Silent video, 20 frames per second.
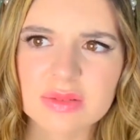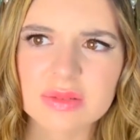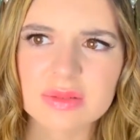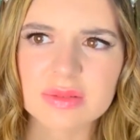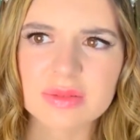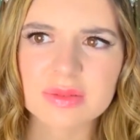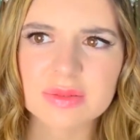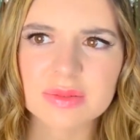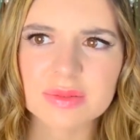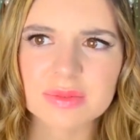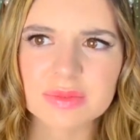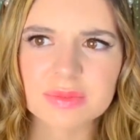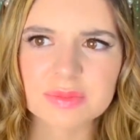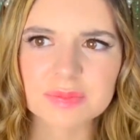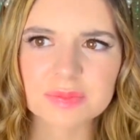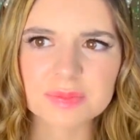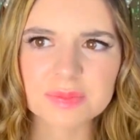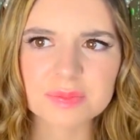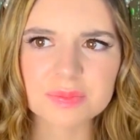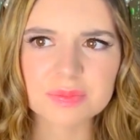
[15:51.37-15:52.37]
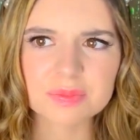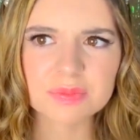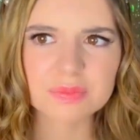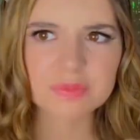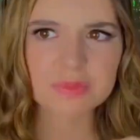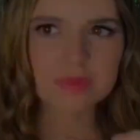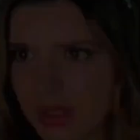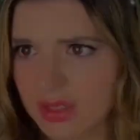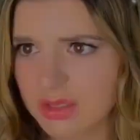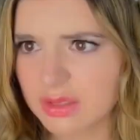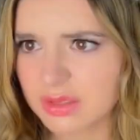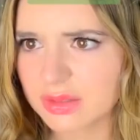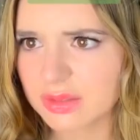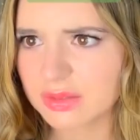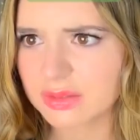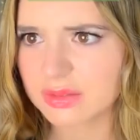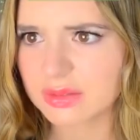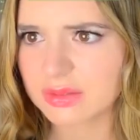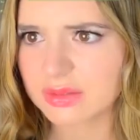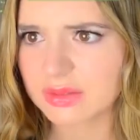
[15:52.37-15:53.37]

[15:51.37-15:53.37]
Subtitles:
Nothing is said.